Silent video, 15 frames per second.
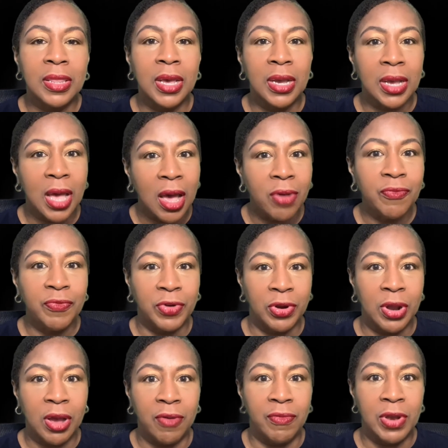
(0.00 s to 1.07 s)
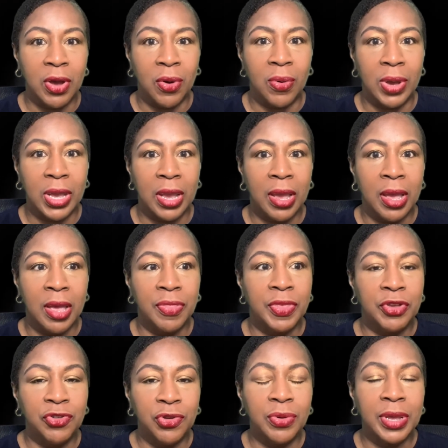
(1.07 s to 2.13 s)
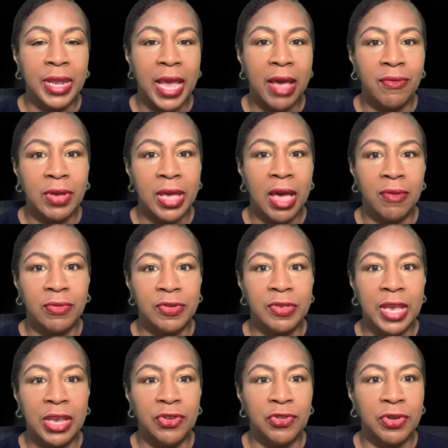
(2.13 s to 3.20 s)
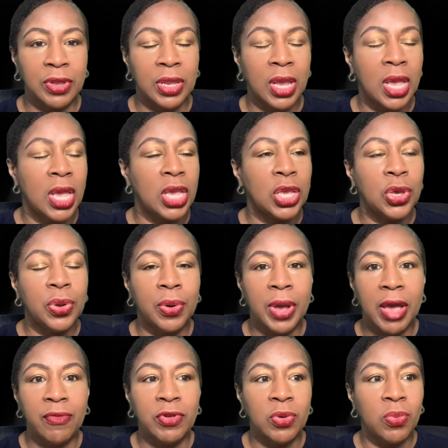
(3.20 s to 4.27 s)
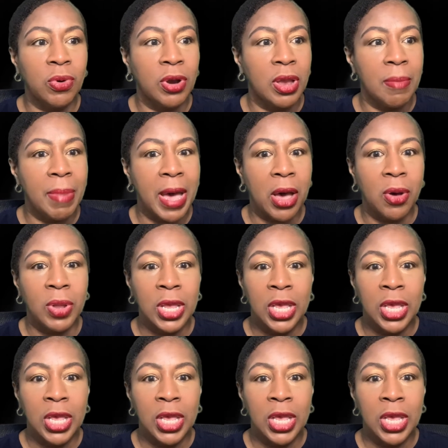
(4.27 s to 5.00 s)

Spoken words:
comfort of knowing that you can have a conversation. You don't have to worry about,